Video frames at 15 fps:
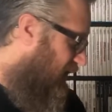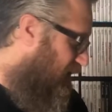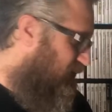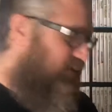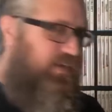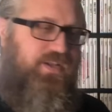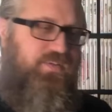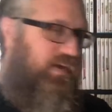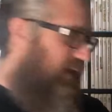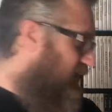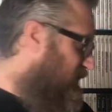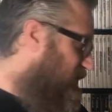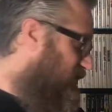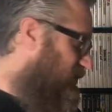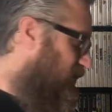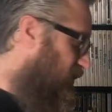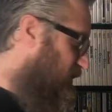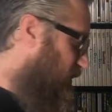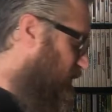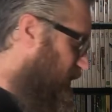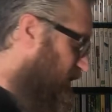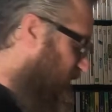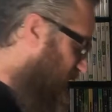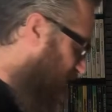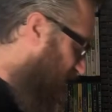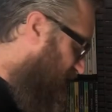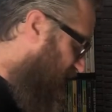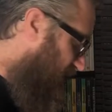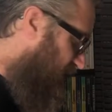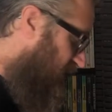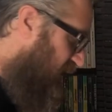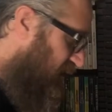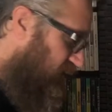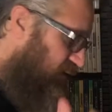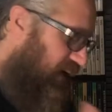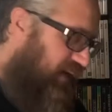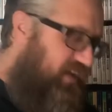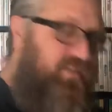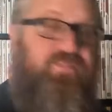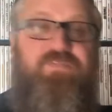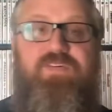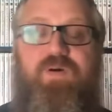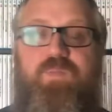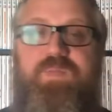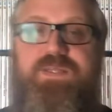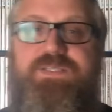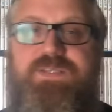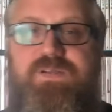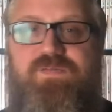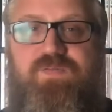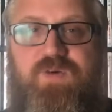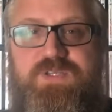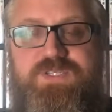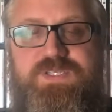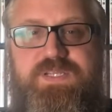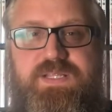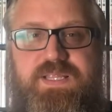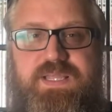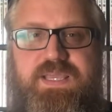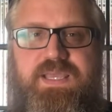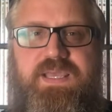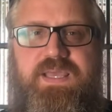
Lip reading: So anyway, let's just show you some of the stuff I found. So I didn't film this, unfortunately,